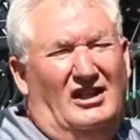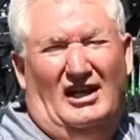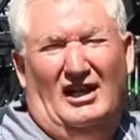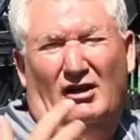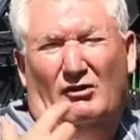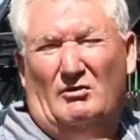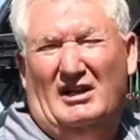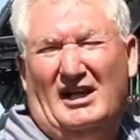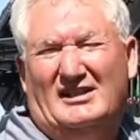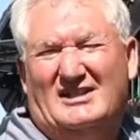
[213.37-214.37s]
What
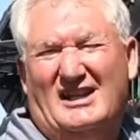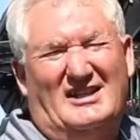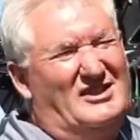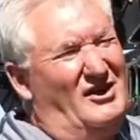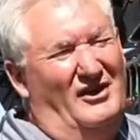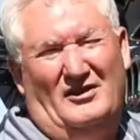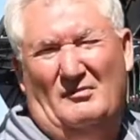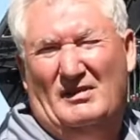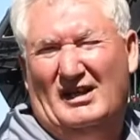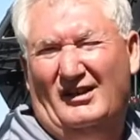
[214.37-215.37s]
we like to say is start in
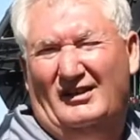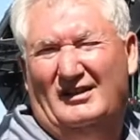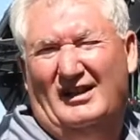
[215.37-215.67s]
the middle.